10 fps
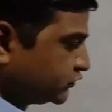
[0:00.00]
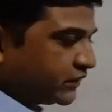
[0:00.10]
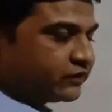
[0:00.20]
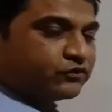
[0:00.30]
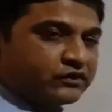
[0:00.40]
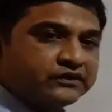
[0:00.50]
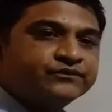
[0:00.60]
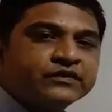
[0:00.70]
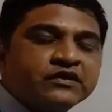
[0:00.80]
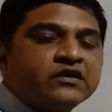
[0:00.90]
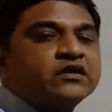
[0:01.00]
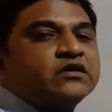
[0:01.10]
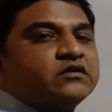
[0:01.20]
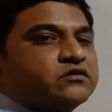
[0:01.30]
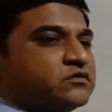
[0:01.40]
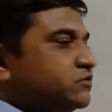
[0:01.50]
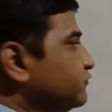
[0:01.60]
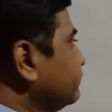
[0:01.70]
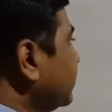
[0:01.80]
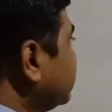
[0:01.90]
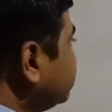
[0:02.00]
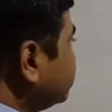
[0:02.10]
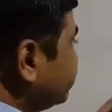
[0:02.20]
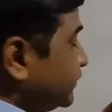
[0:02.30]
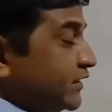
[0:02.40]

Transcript: 10 only. Well, we